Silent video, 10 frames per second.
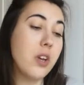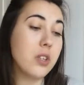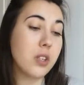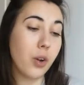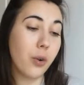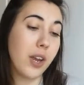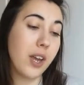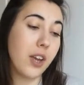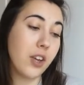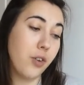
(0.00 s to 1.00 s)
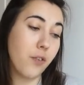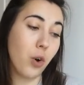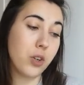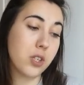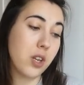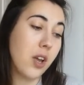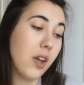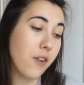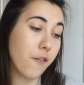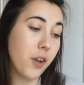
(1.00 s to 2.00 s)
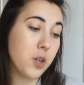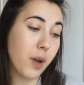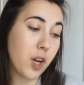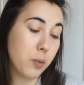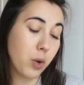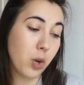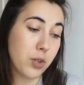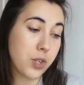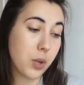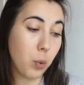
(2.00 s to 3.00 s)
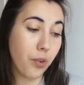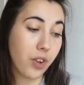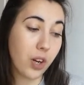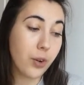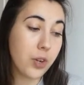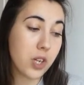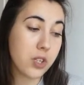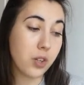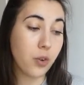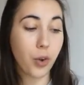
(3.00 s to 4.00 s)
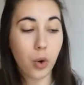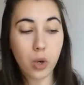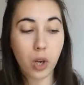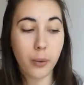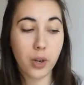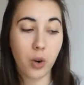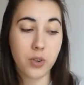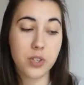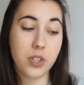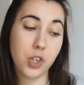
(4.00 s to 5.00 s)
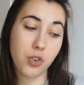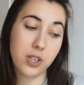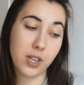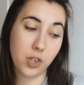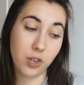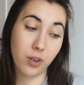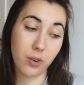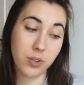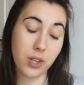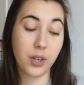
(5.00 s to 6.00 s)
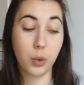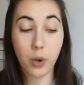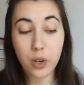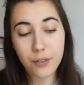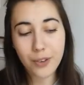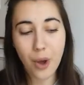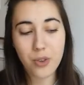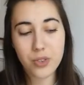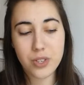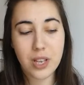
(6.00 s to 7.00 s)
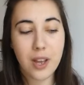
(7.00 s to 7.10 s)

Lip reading: So here you've got your fund management costs, what's included, so you've got your ongoing costs, your transaction costs and your one-off costs.